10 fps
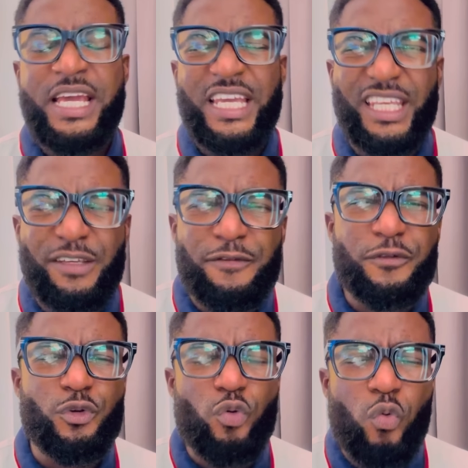If
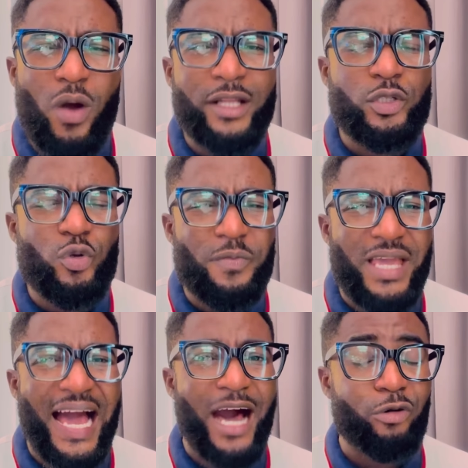you want to
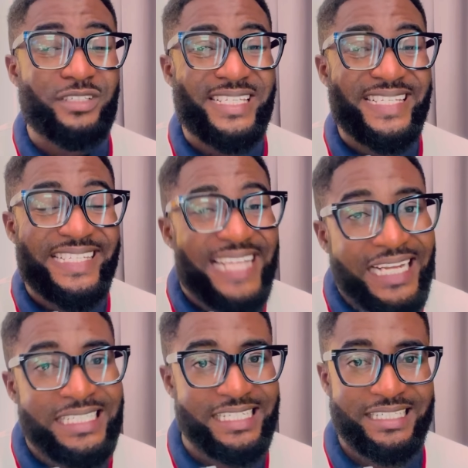be
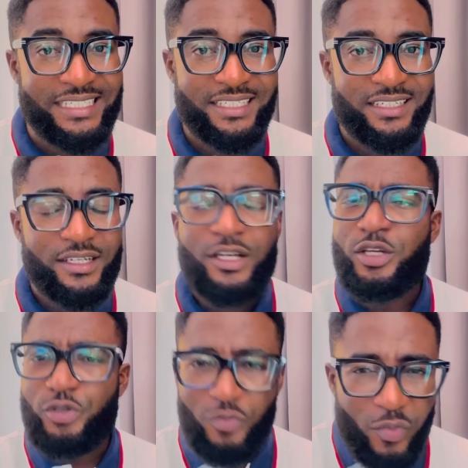outstanding,
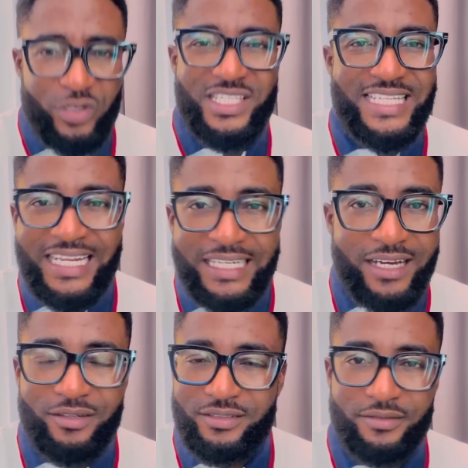you must stand
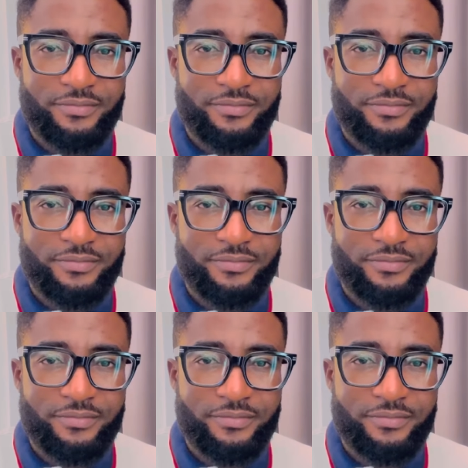out.